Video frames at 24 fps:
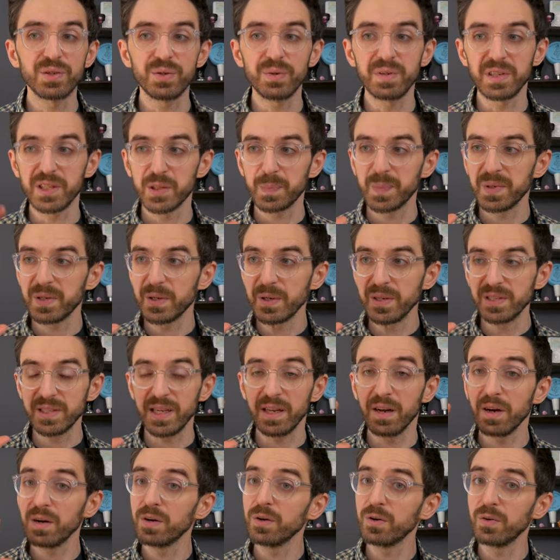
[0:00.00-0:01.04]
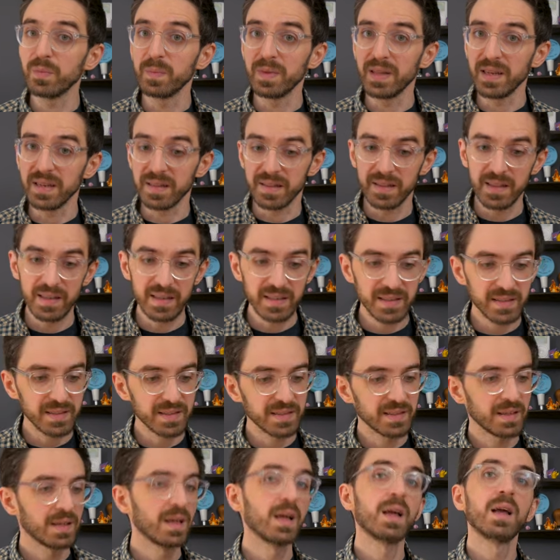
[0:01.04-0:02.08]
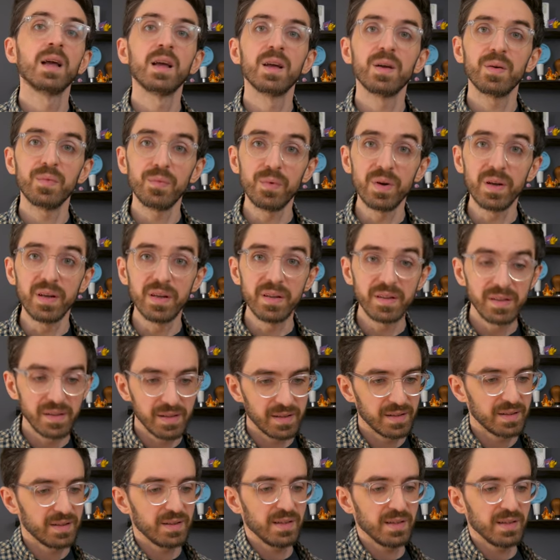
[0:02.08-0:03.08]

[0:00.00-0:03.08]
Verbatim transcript: to an experience at home like this with